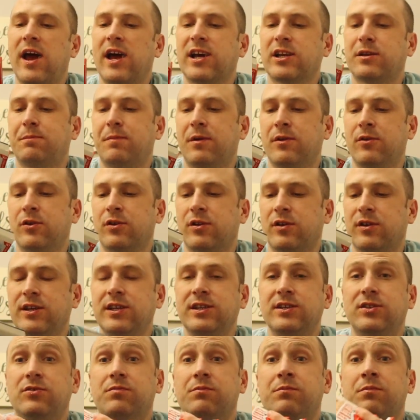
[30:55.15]
last but not
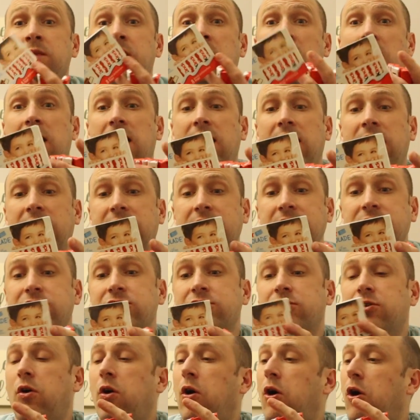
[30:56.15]
least,
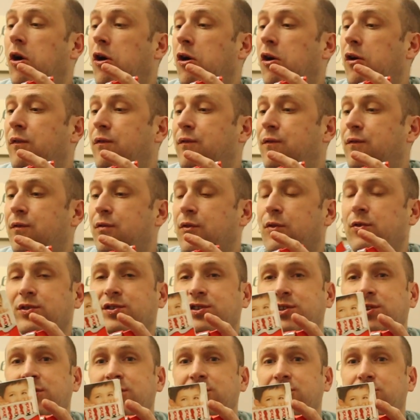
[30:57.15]
8 of
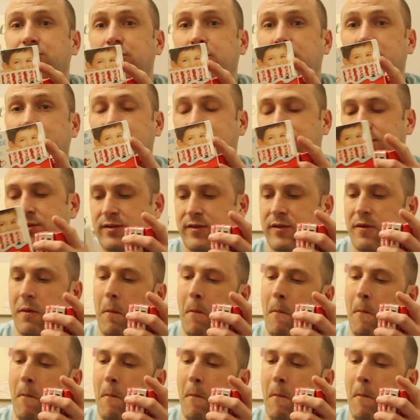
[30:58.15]
those peanut chocolates.